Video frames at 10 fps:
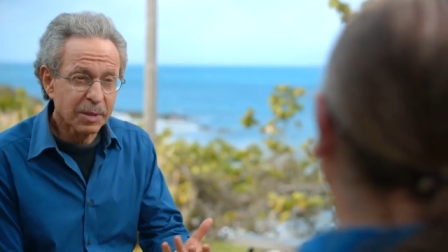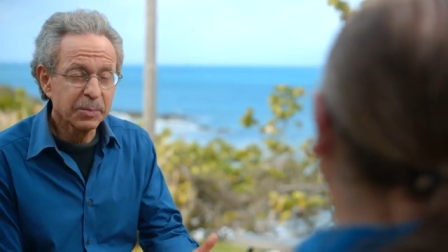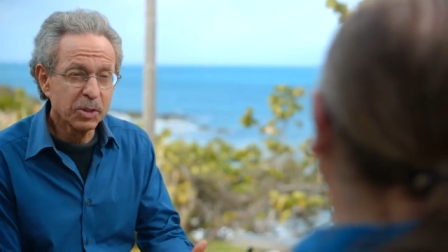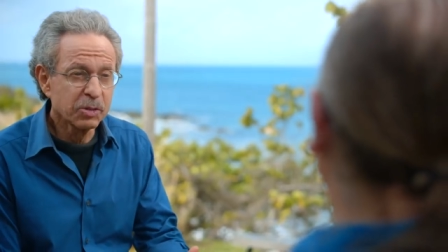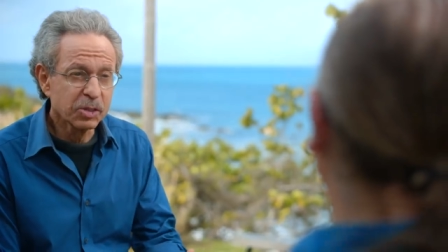
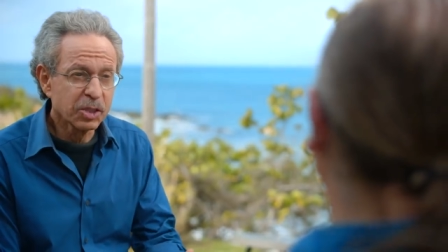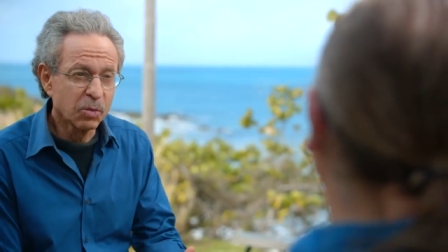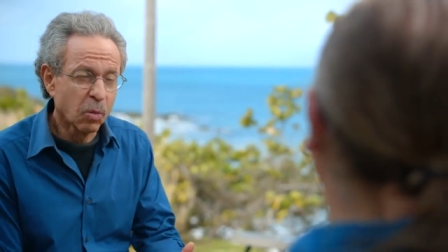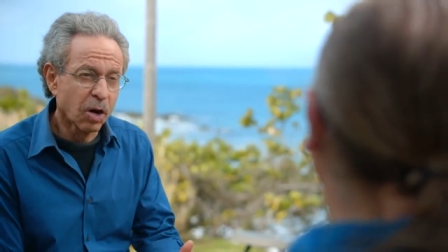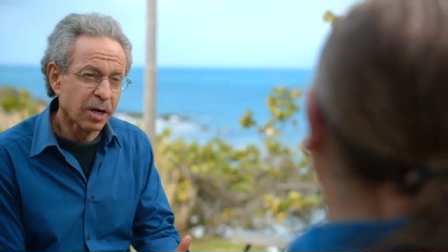computers
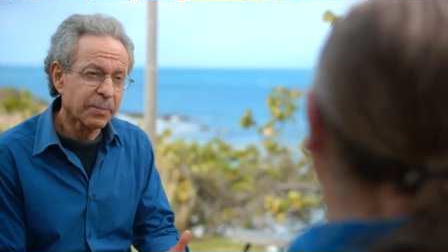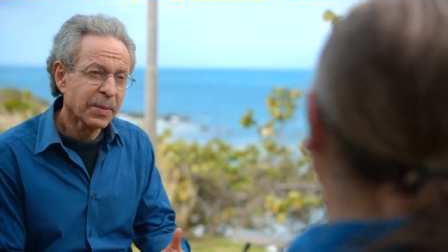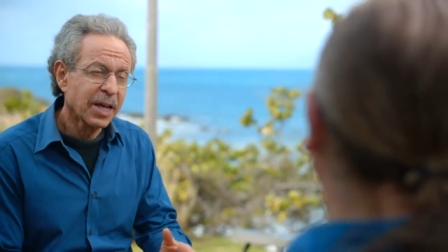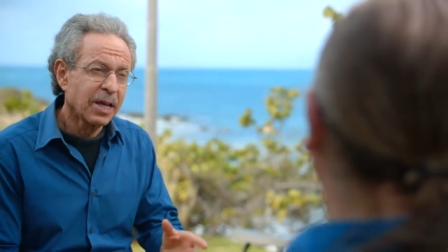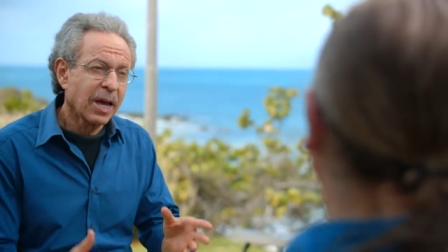can work.
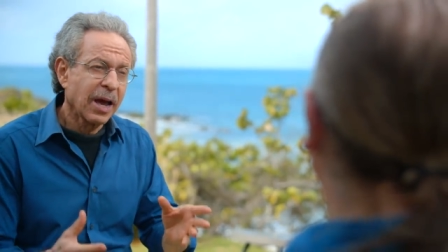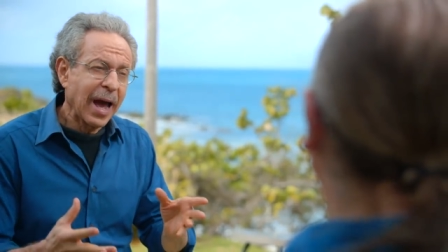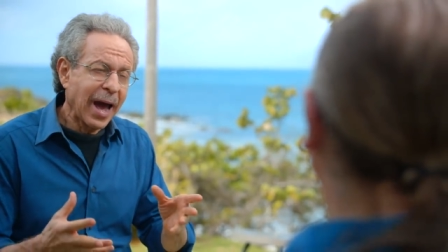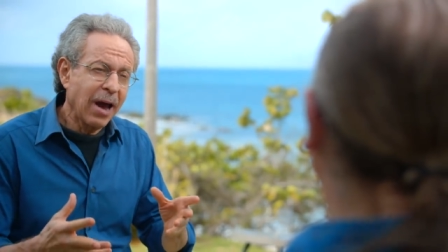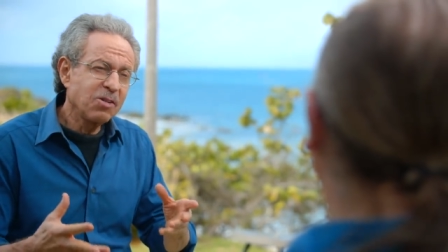
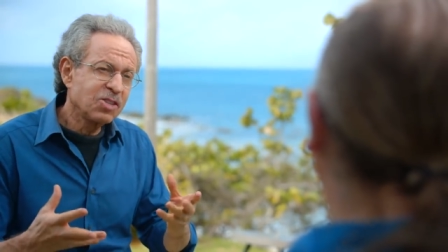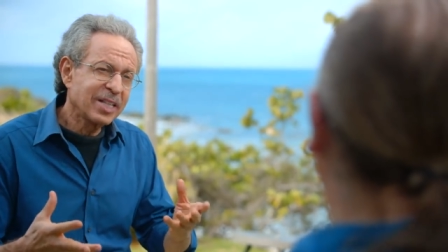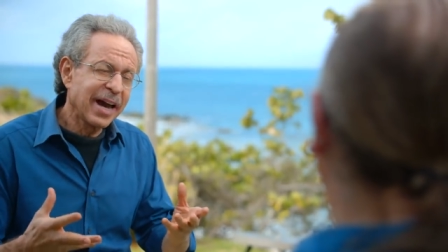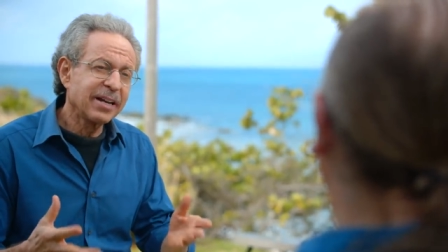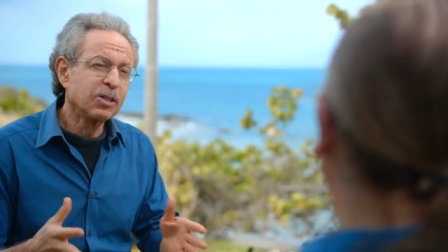How does
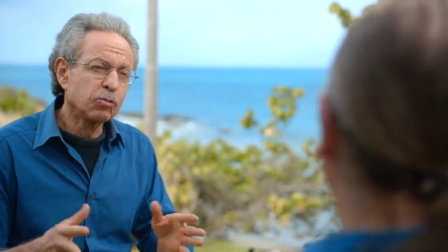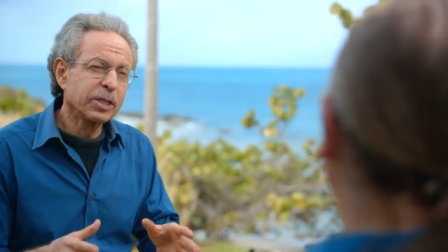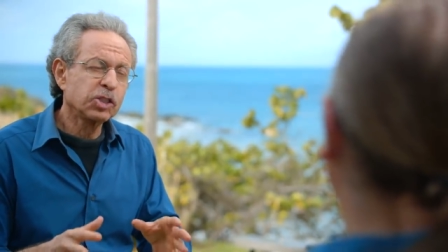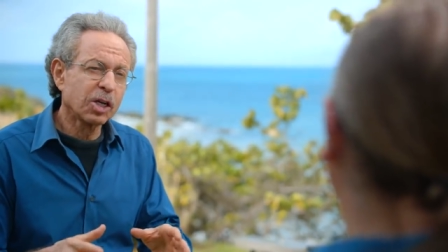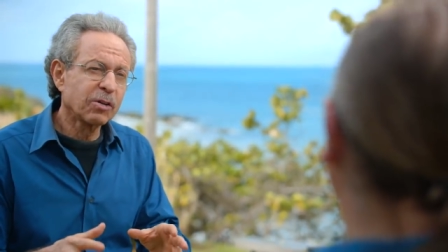that
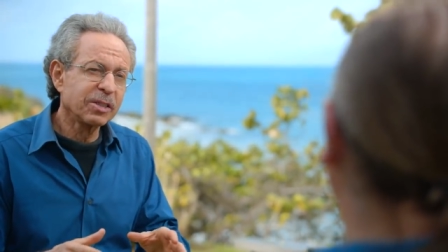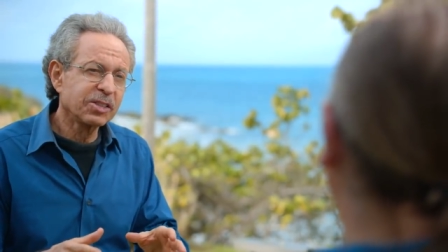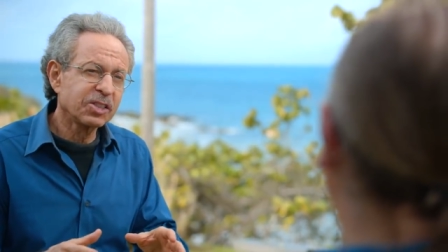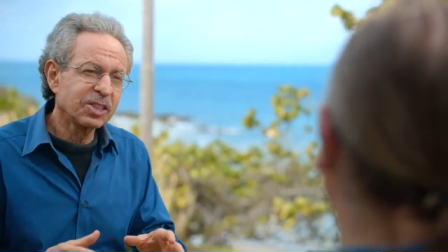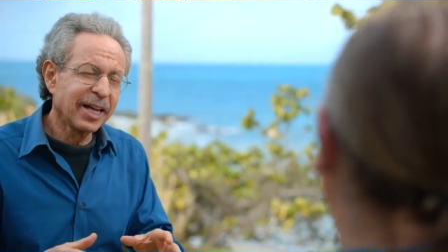enrich our
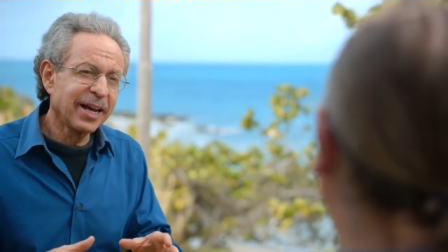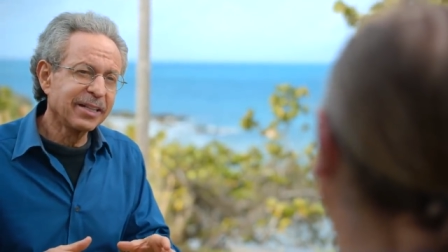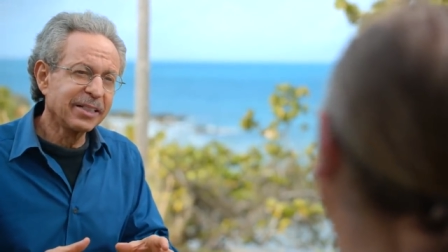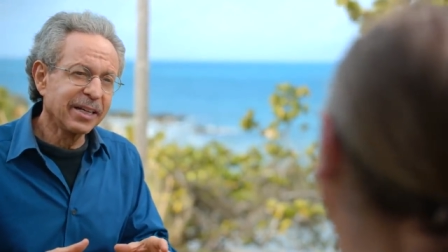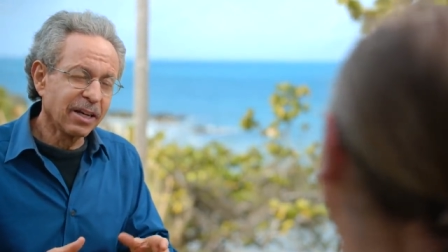
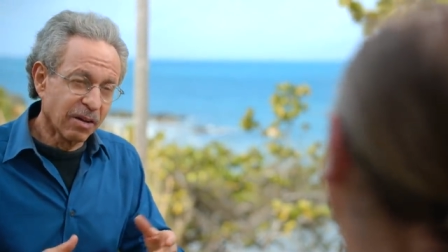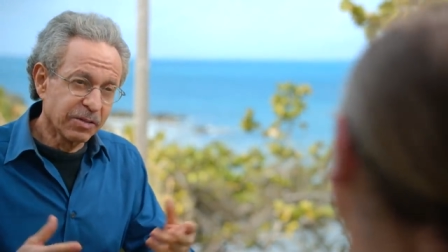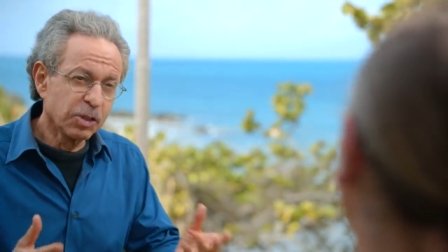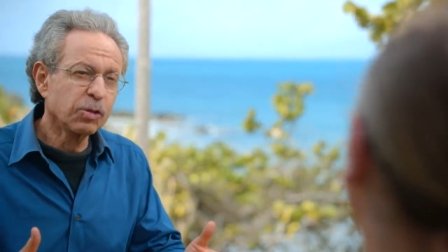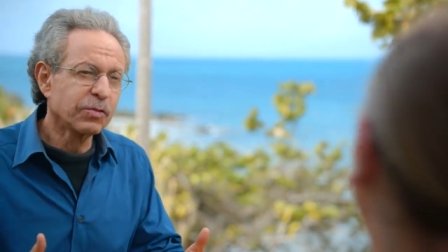understanding of
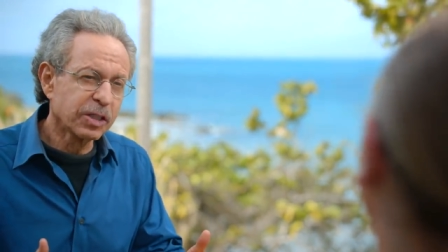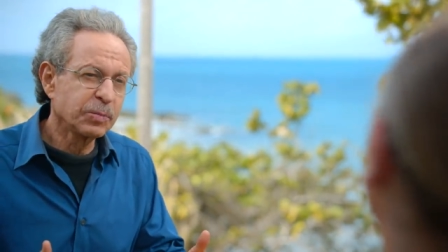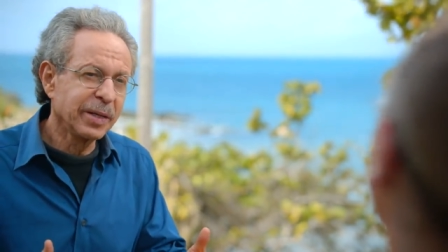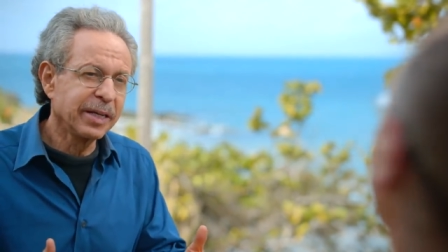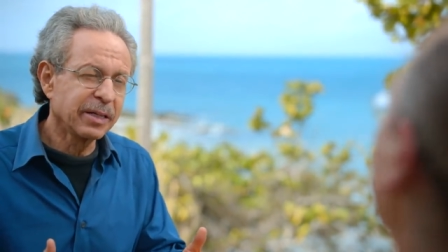the universe
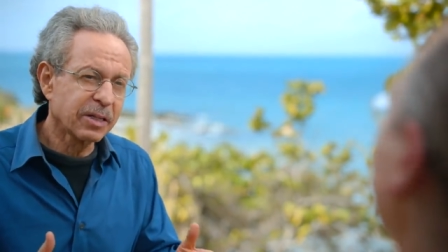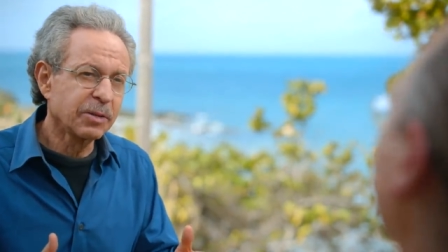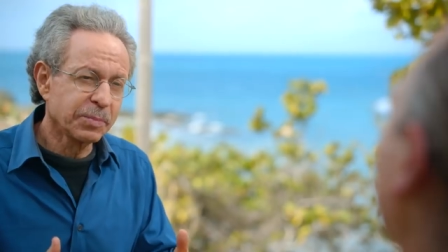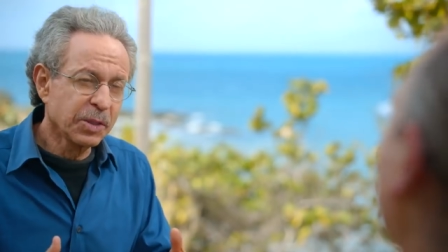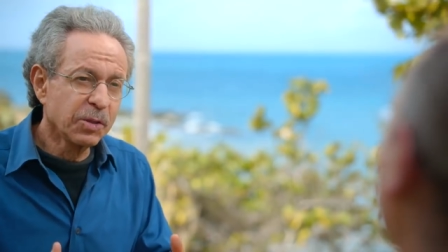being a
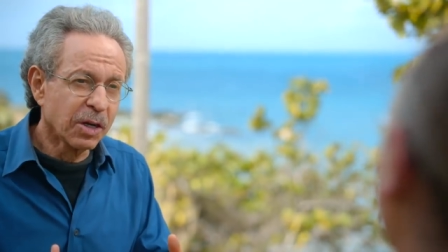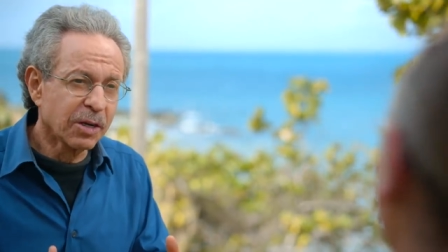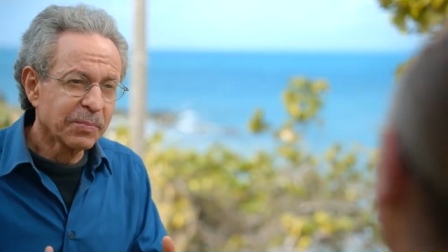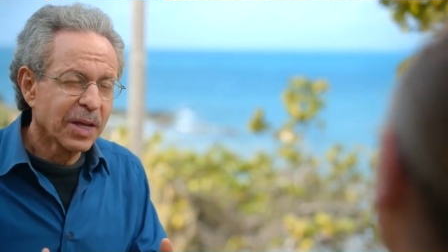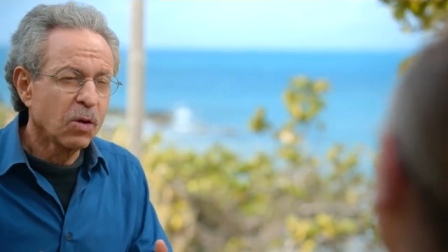
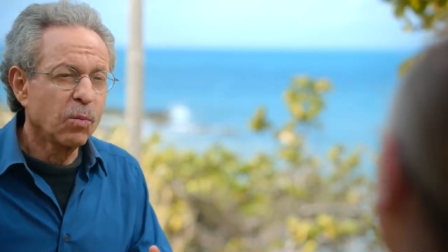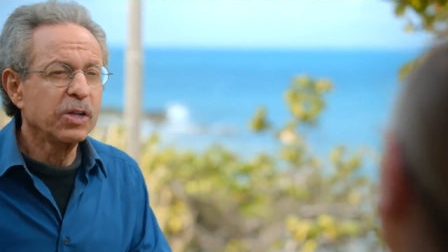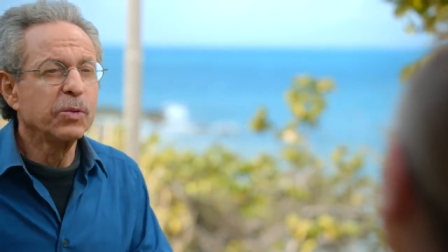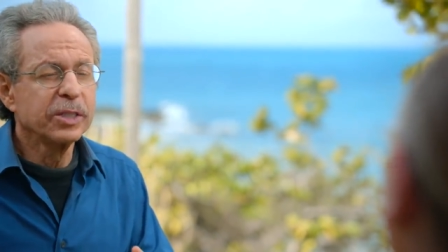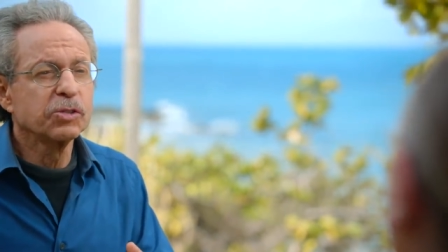computer
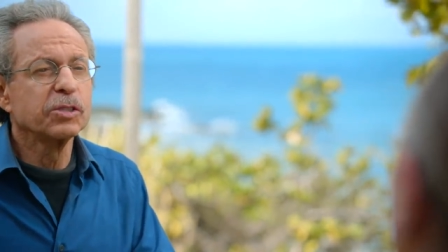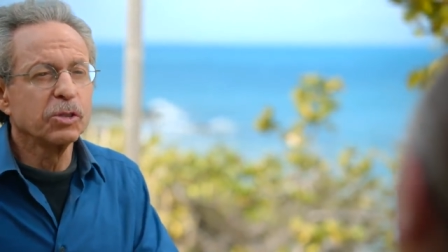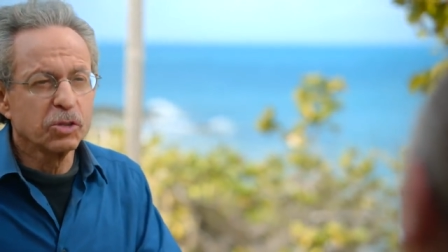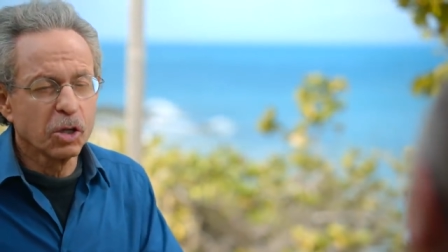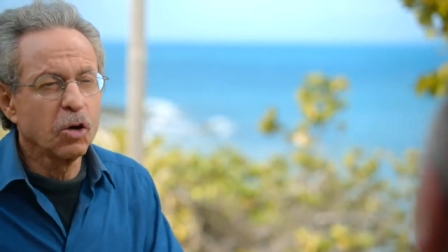when you
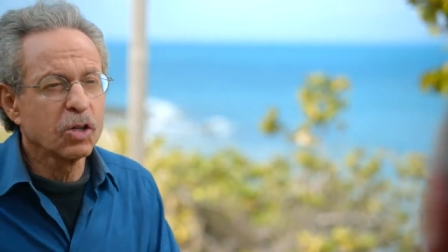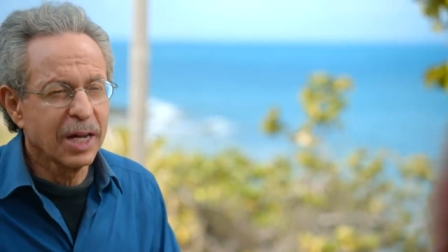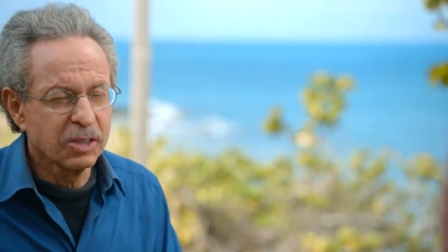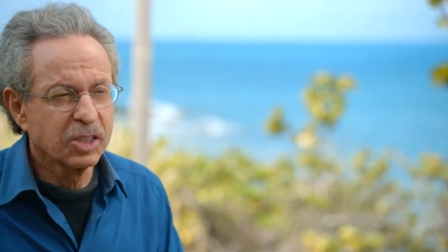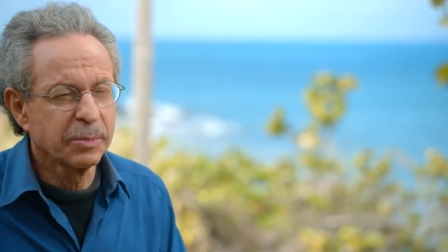introduce the whole
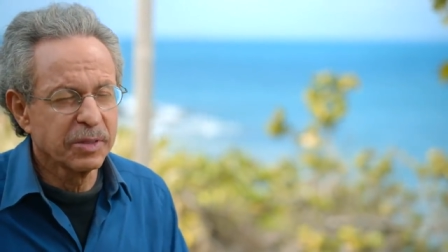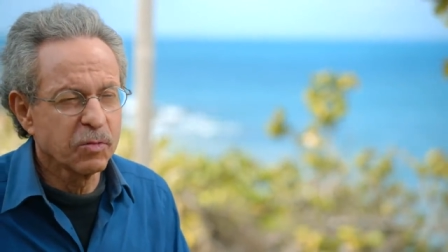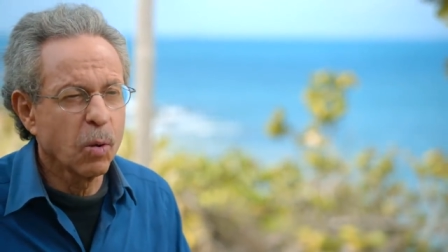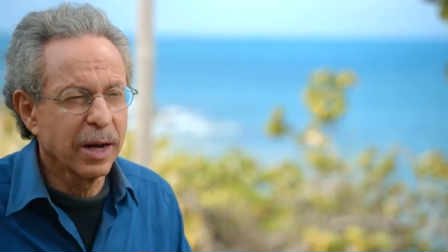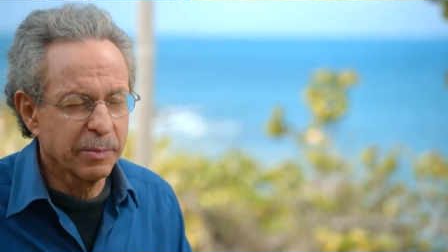concept
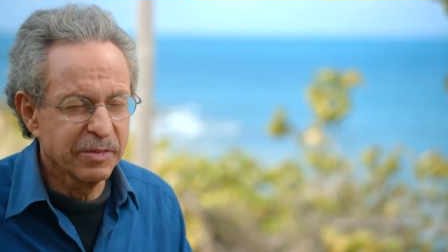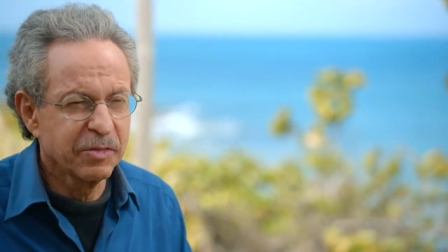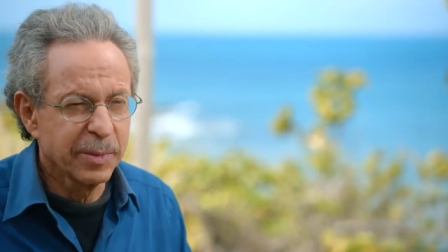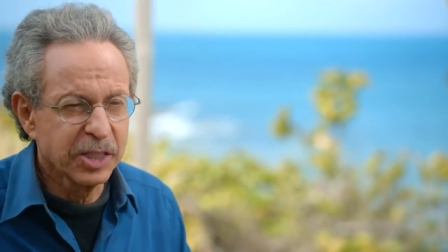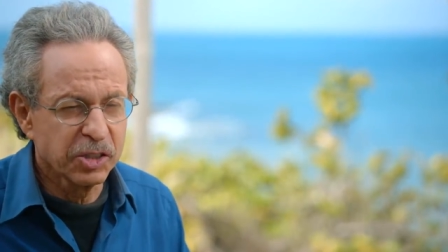of quantum
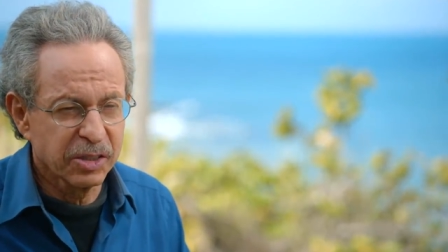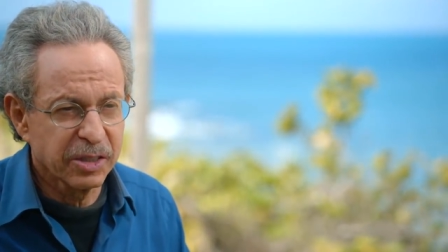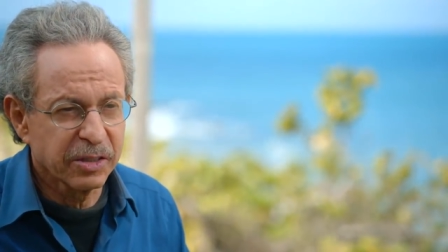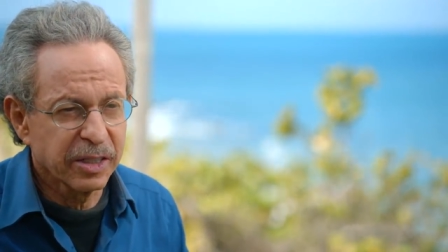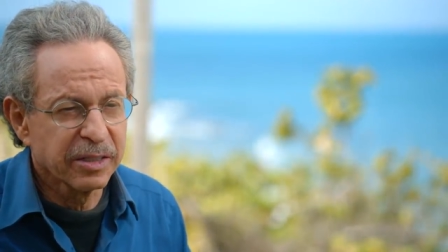information
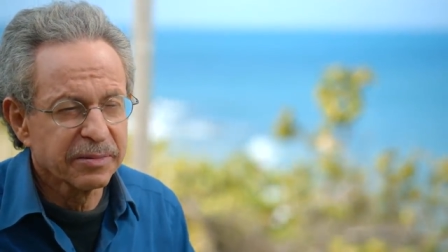theory?